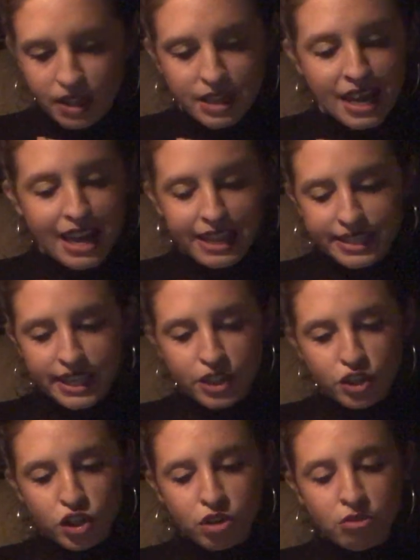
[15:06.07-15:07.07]
Yeah, it's
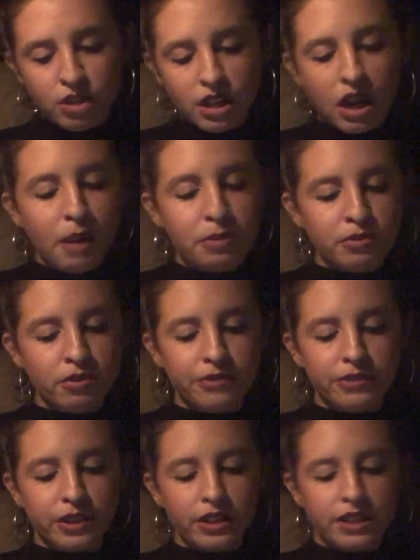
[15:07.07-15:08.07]
like two of cups
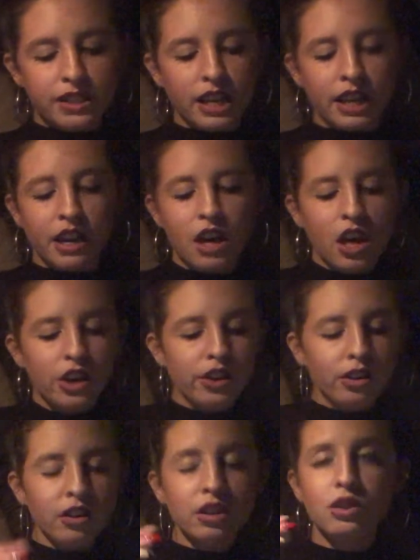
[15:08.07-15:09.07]
reverse. Like
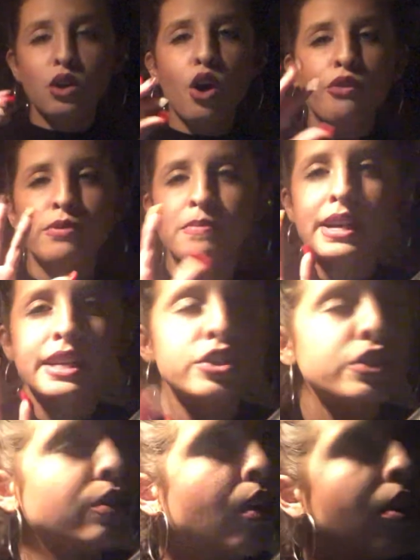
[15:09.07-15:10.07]
you're gonna go from like
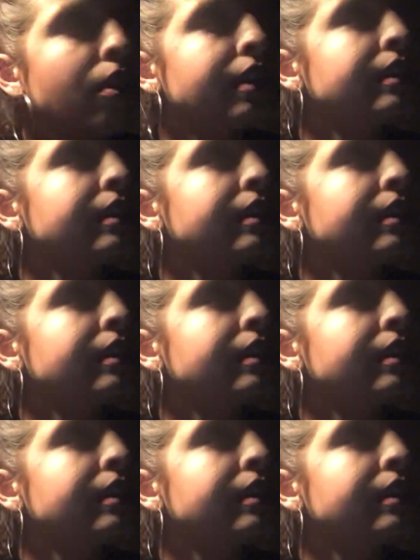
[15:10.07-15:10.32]
star